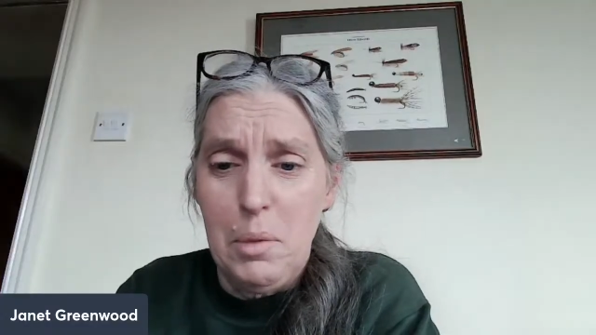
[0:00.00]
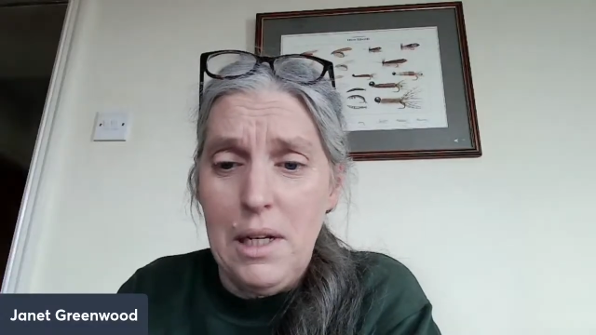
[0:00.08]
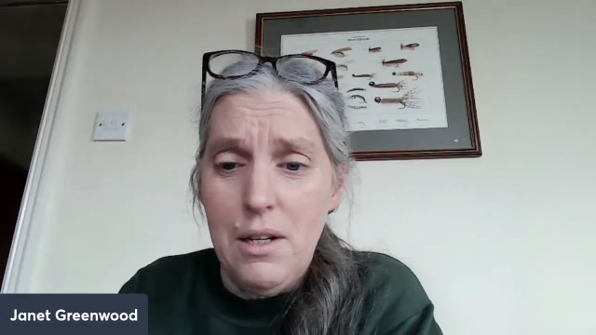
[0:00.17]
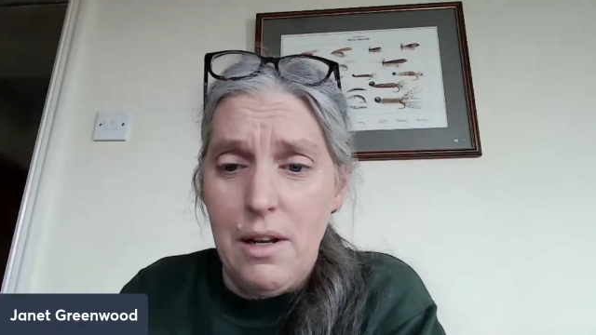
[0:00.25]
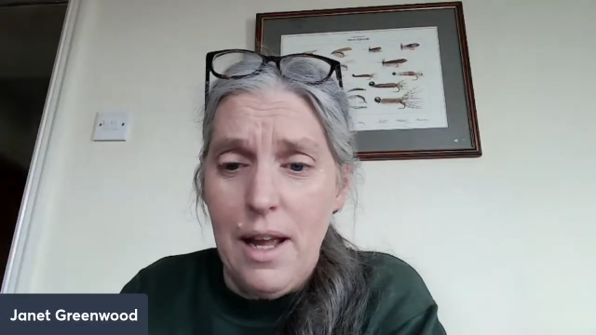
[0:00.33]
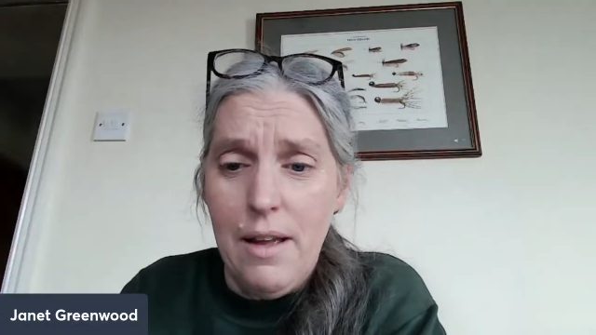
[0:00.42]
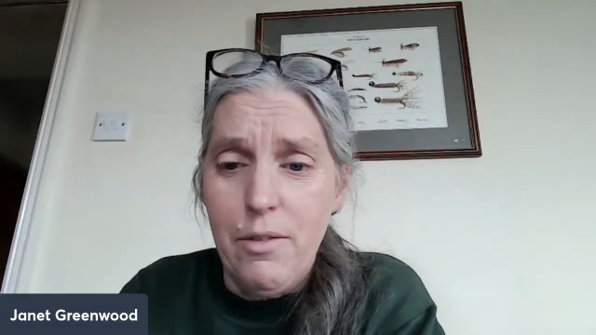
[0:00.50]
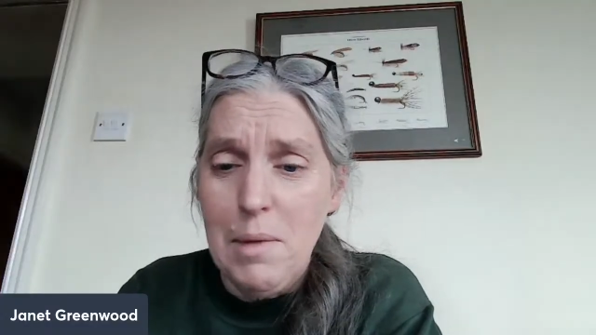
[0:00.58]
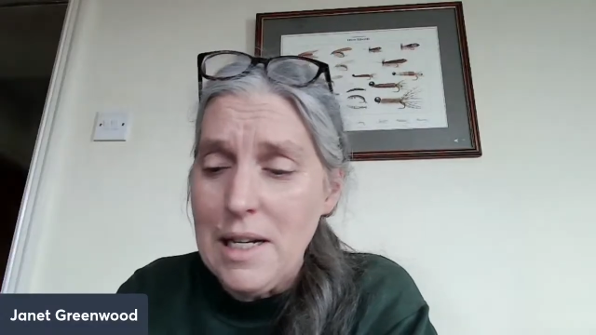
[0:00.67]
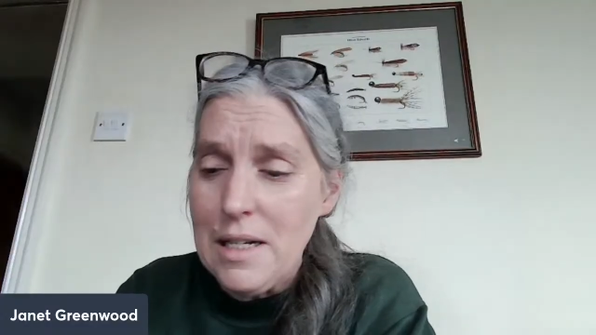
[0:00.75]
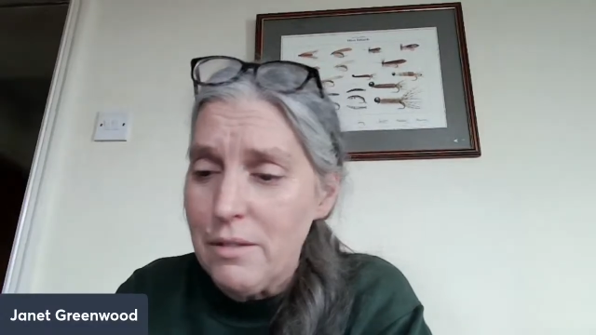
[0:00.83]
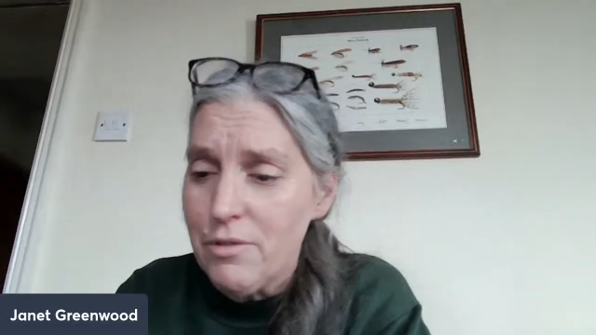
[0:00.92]
been into heavy
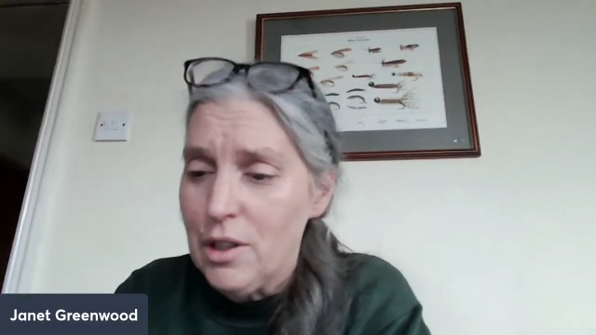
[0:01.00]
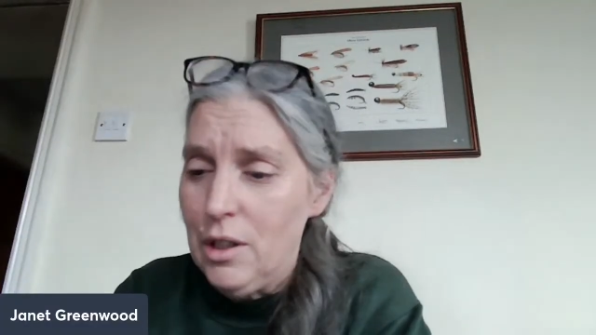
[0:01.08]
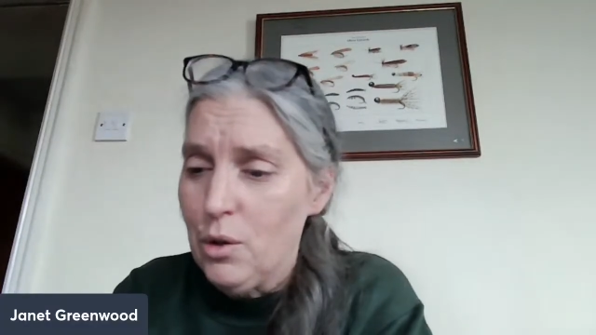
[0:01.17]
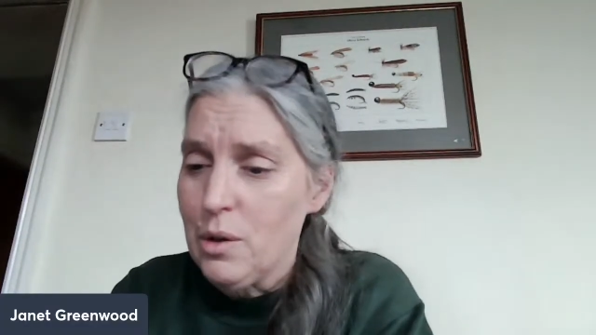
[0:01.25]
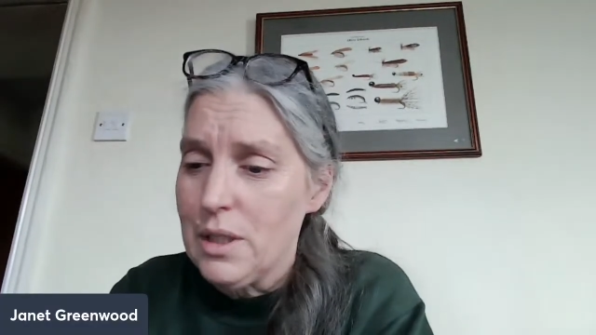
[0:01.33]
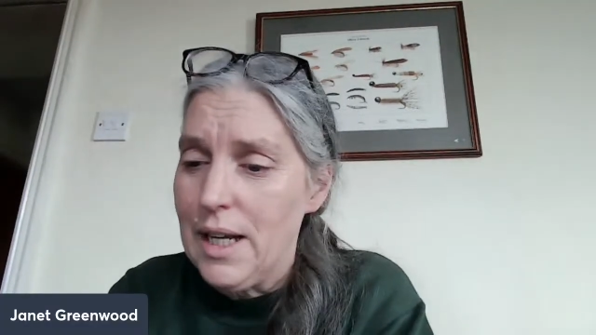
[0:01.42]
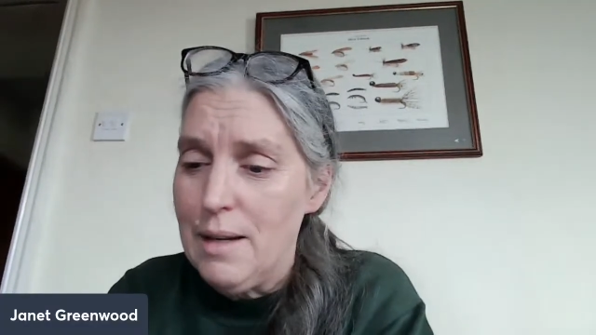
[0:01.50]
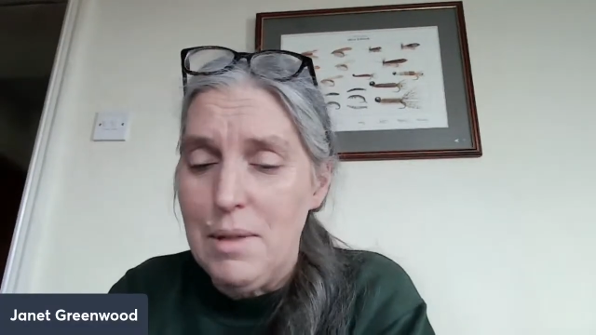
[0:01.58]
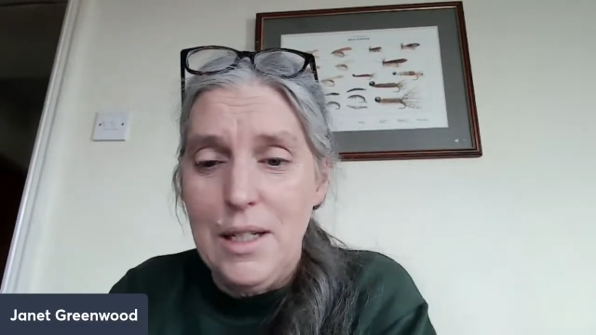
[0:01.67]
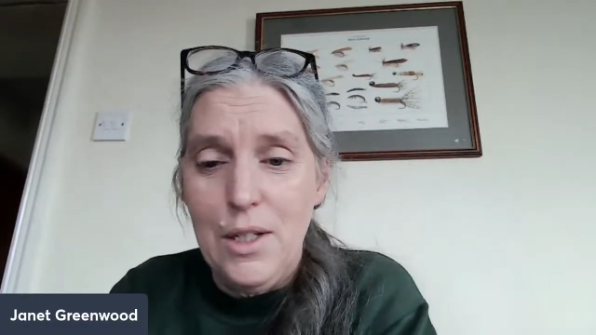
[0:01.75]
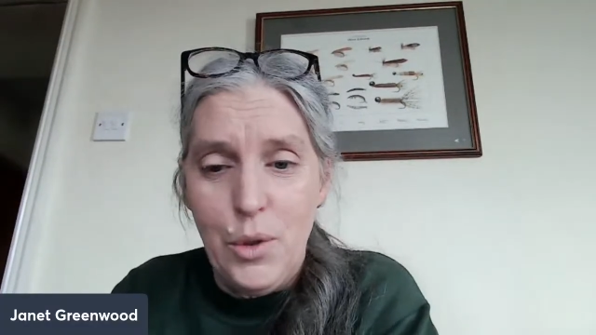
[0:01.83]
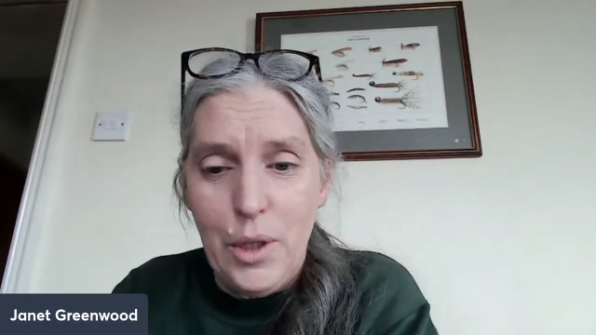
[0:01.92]
metal for a long time
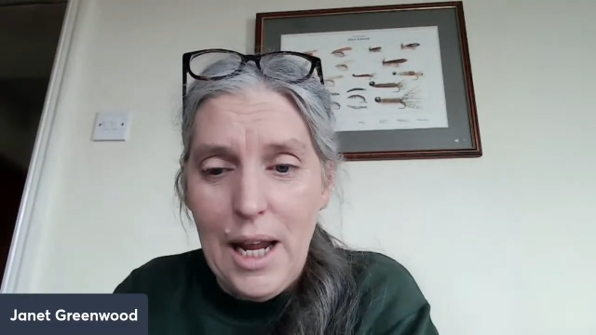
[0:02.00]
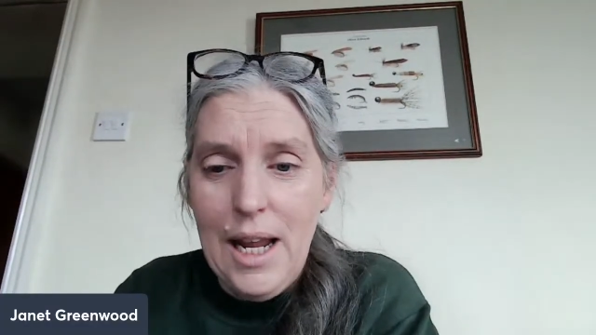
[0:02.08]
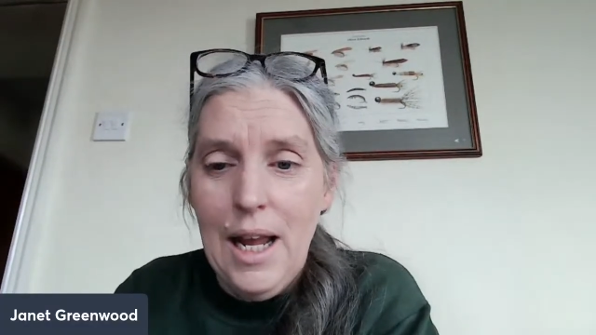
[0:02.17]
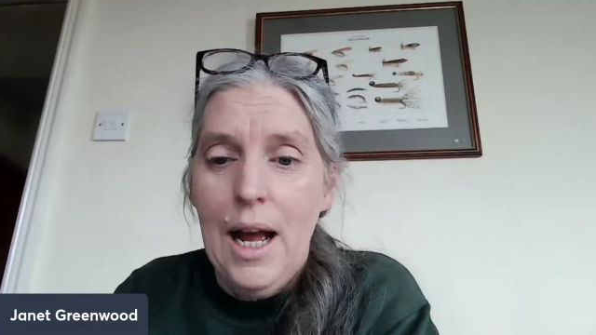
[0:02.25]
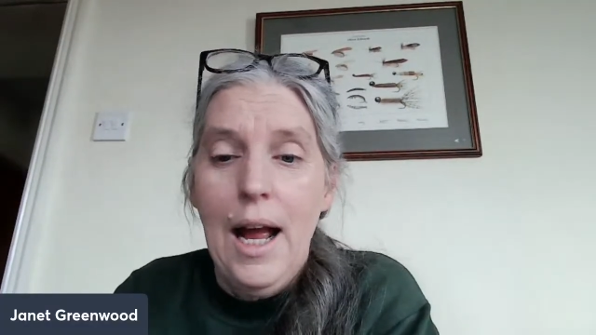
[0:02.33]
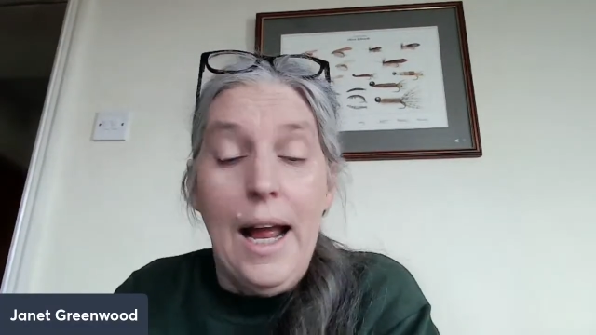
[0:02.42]
in the UK